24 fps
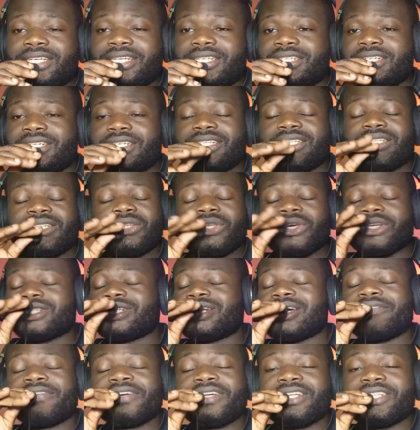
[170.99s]
She
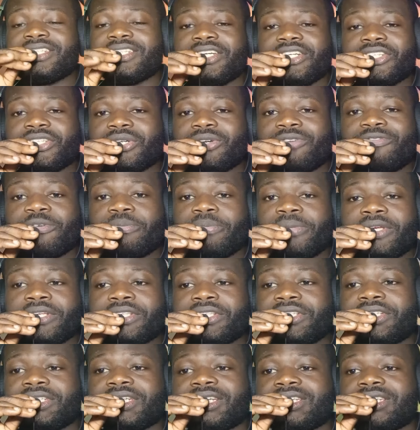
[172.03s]
doesn't have any intention of
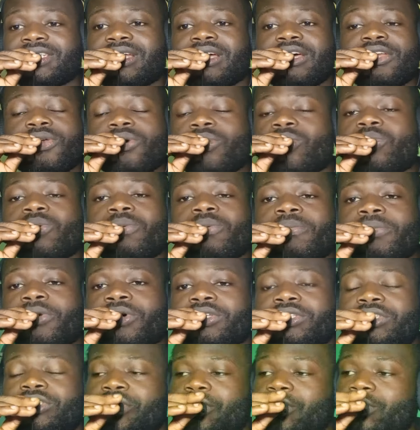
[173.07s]
replacing Chester, no.
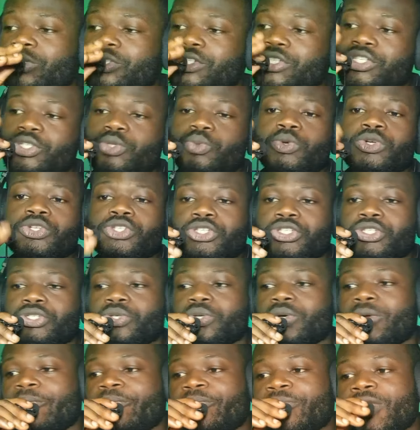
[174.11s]
But, you know, she just wants
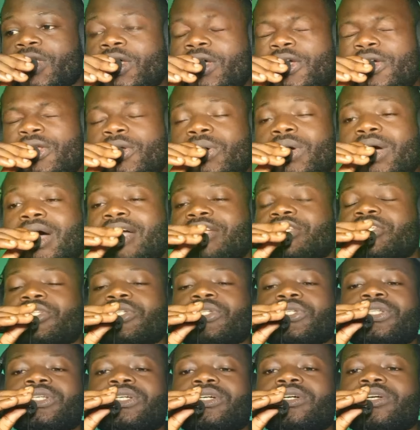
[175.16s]
to, you know, add
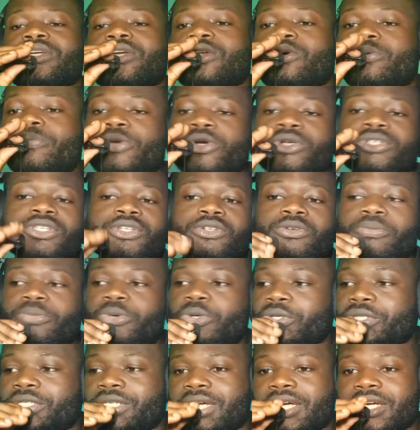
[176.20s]
to the, you know, musical
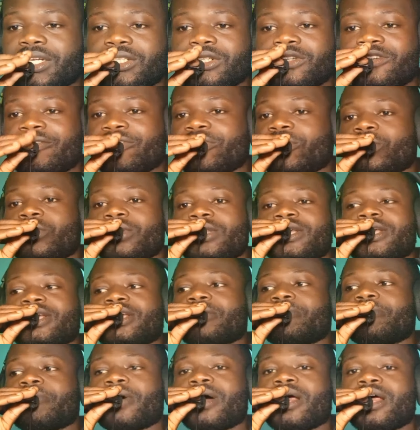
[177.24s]
project of, you know,
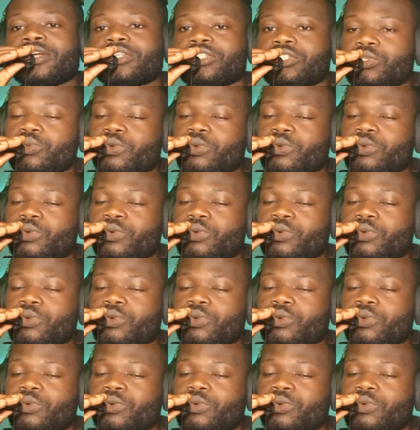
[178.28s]
Linkin Park.